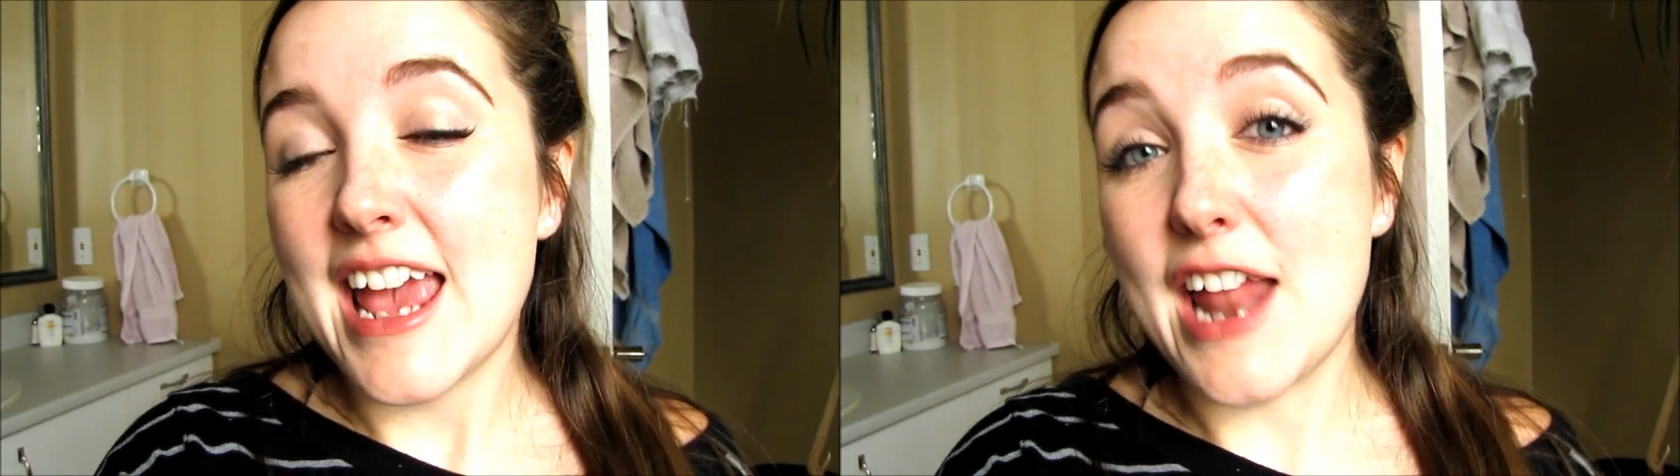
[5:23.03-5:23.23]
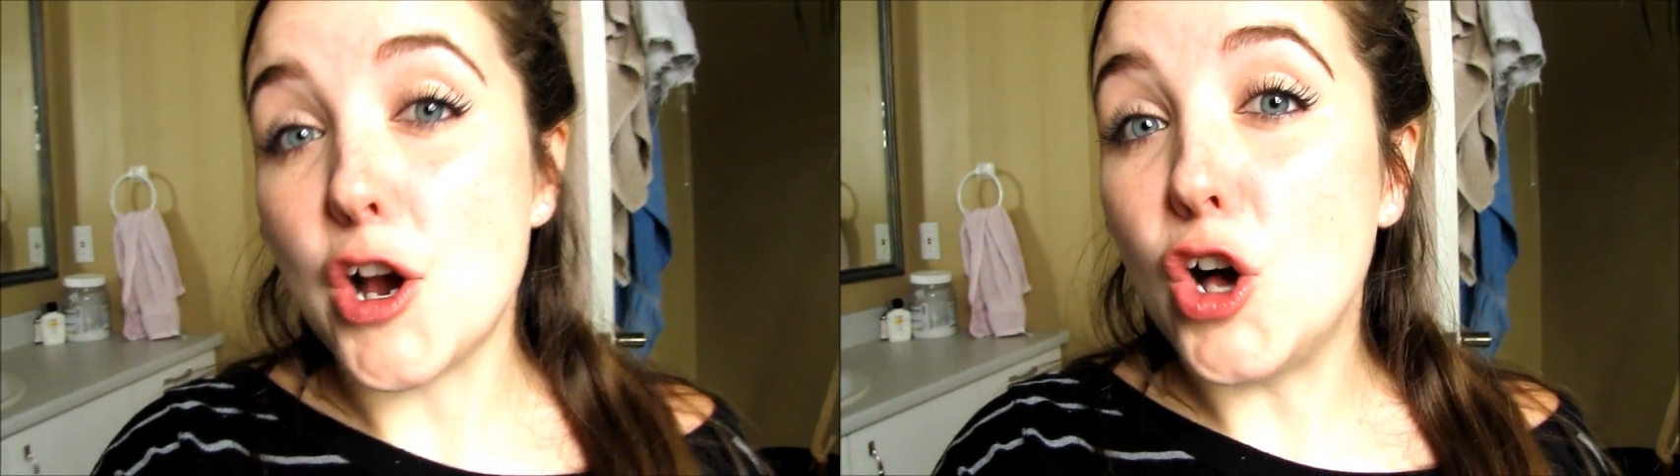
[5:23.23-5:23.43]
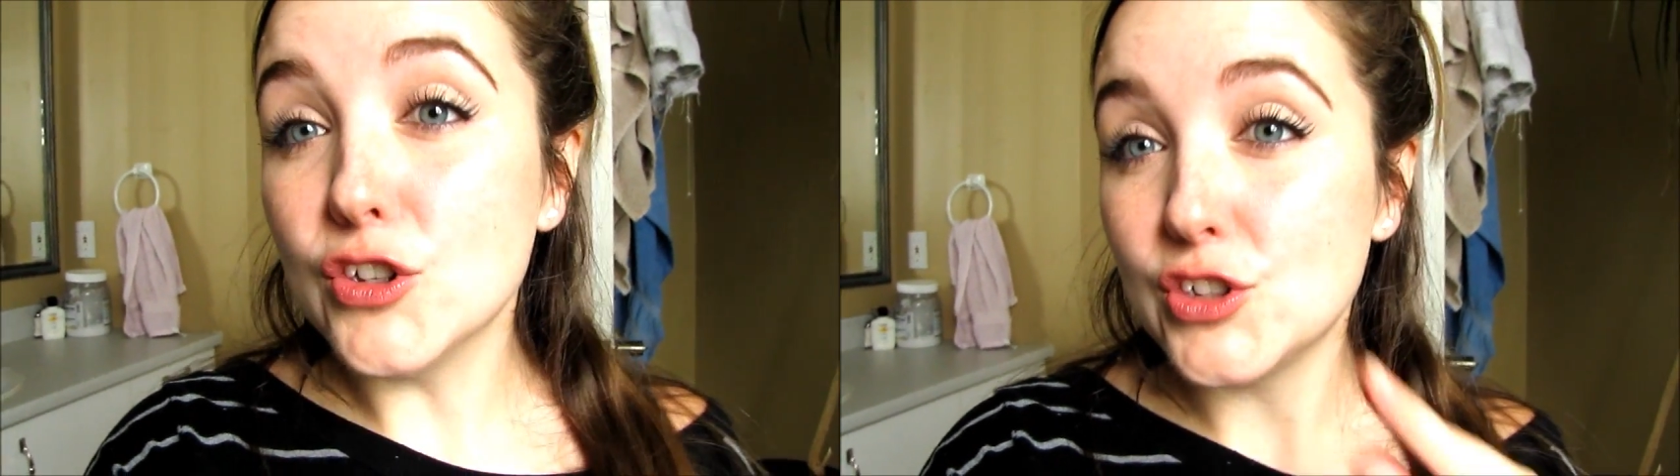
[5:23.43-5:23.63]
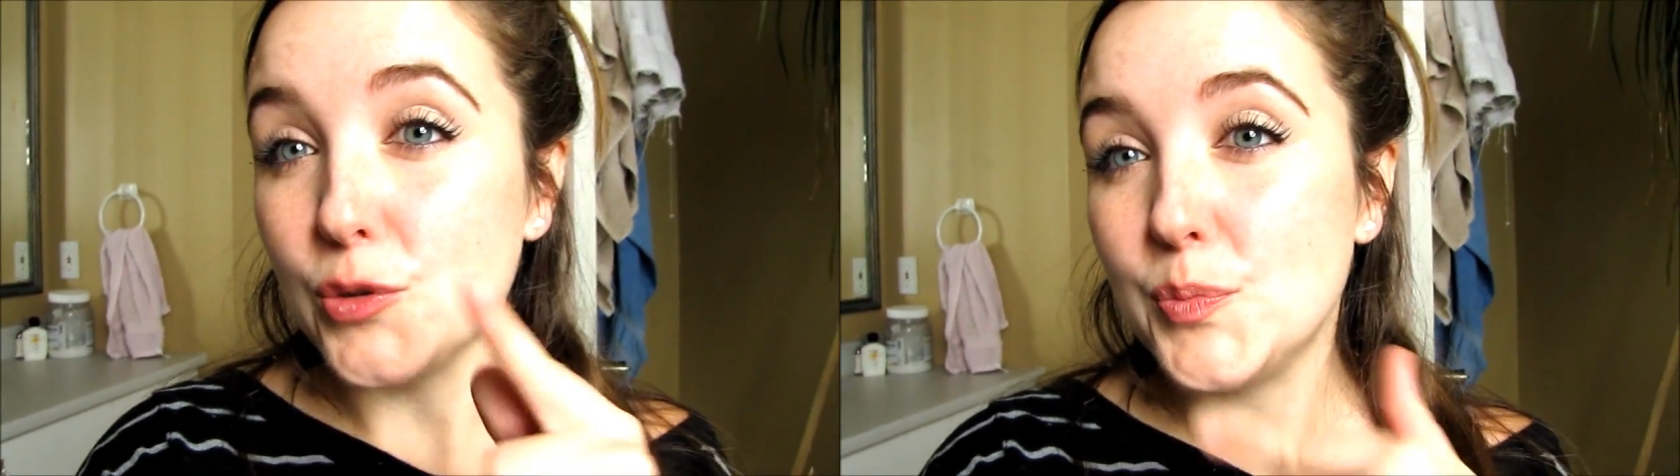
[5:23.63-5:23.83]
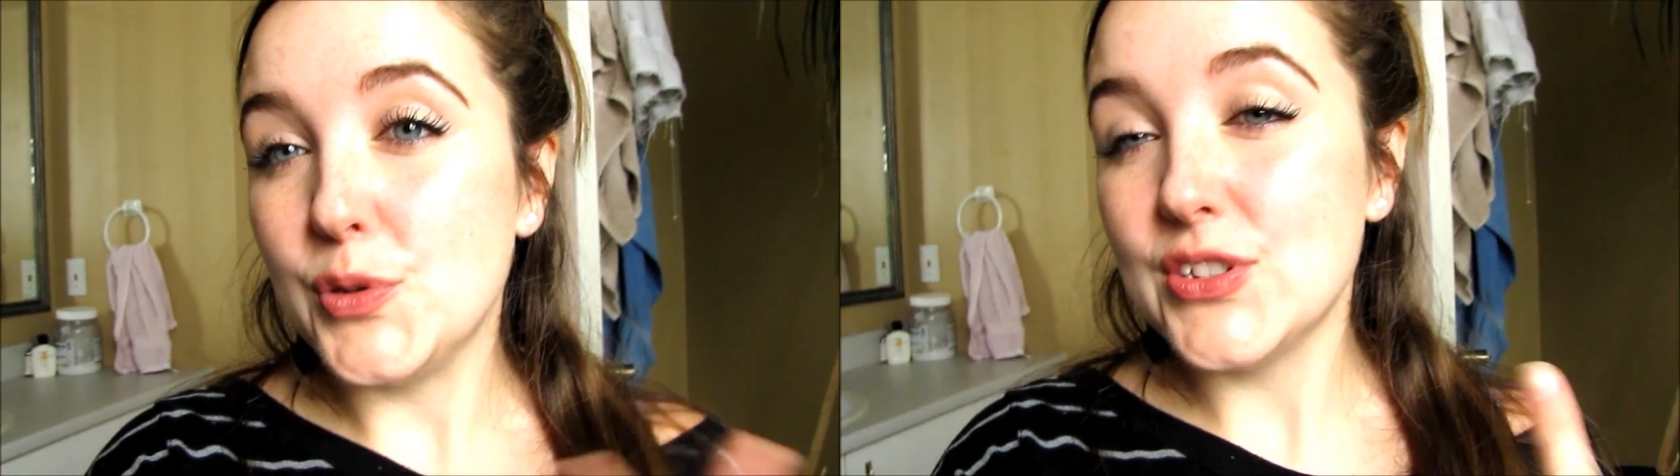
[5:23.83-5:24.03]
and
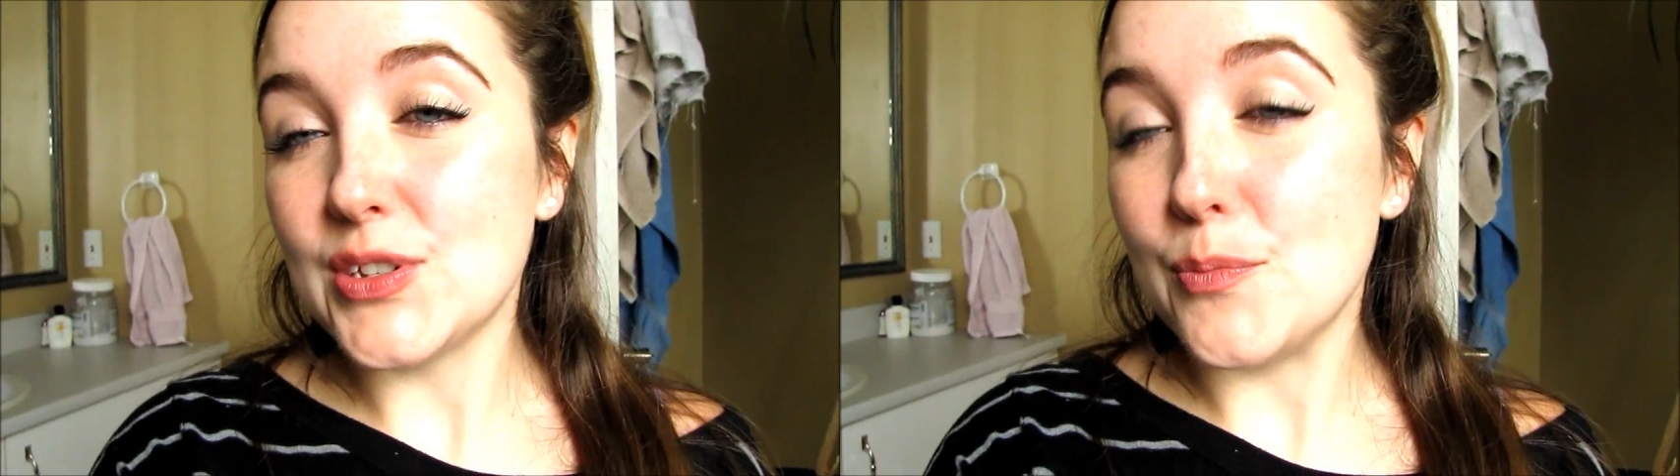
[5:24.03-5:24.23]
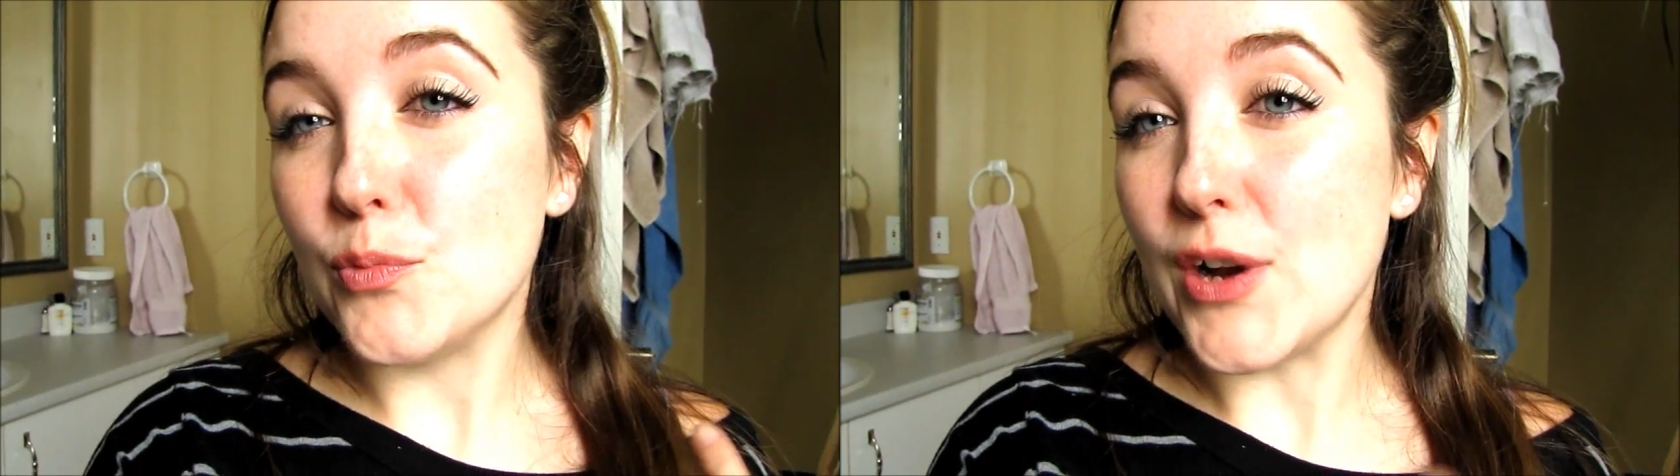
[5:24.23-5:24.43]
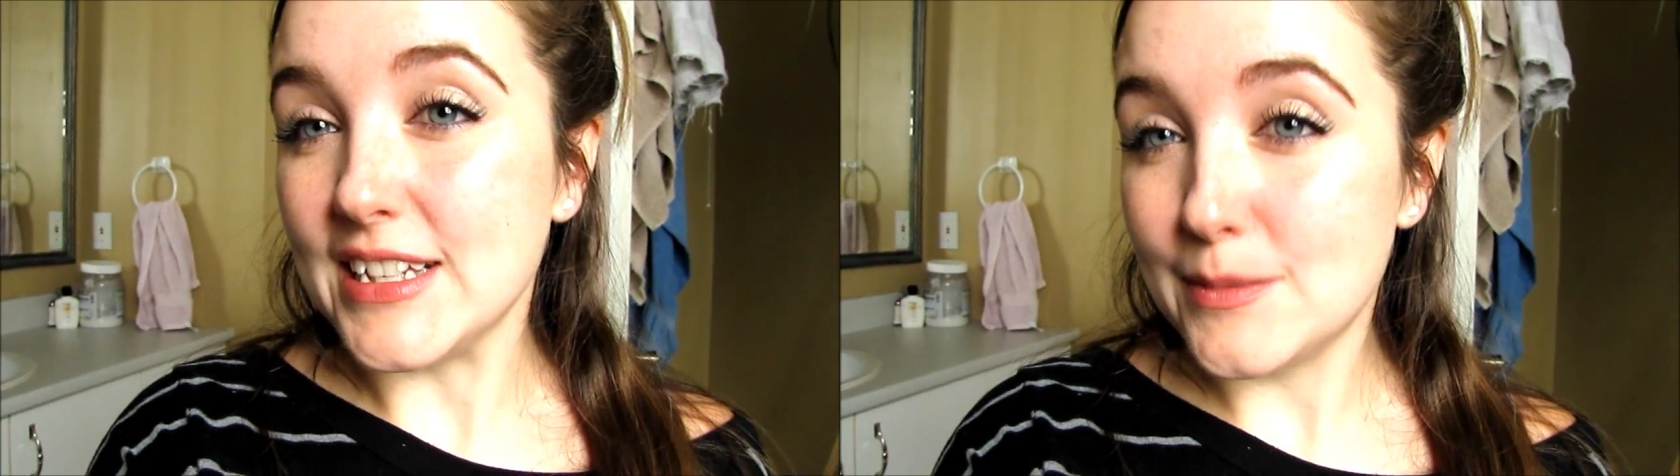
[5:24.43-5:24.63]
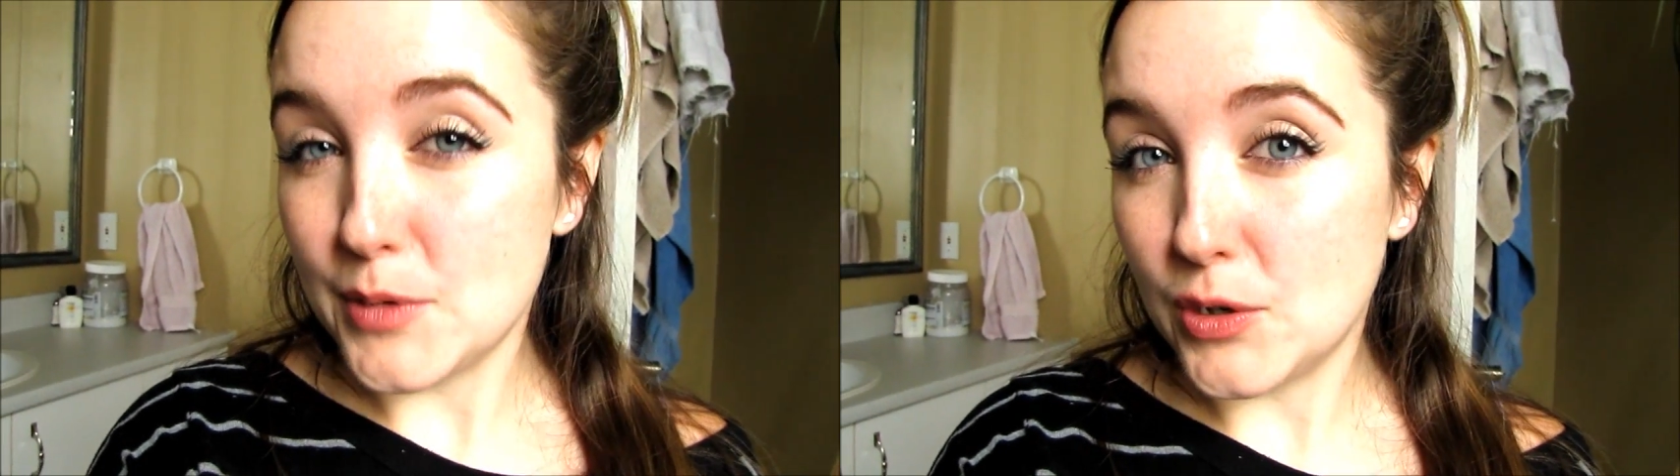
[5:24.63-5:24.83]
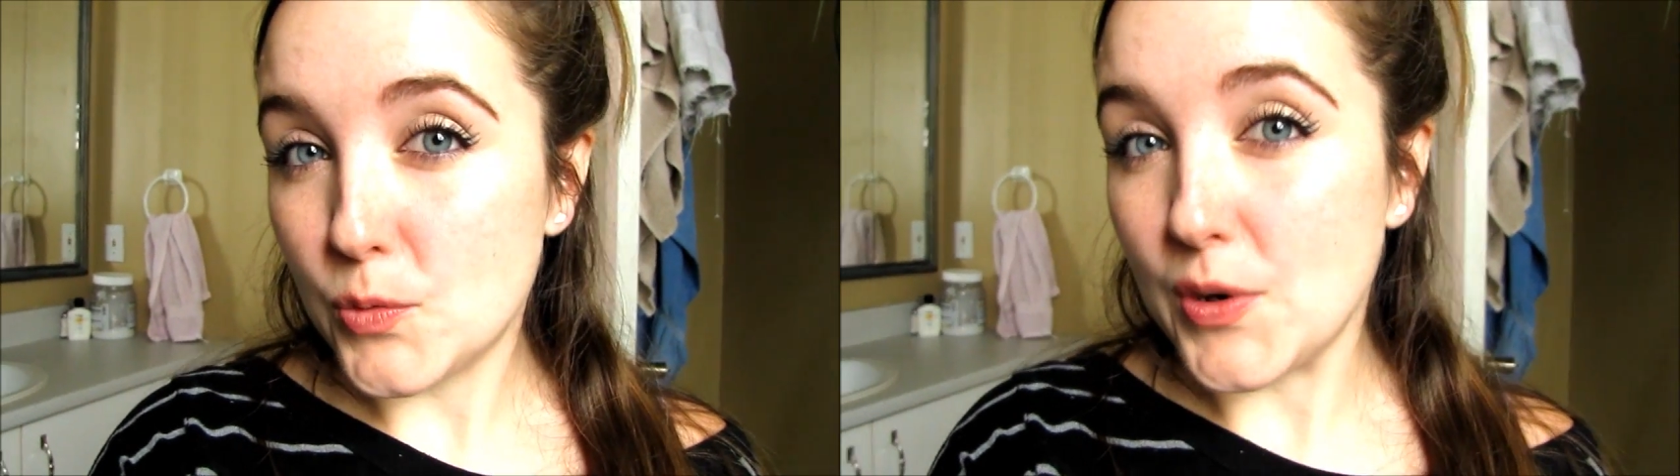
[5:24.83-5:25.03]
also put some breast milk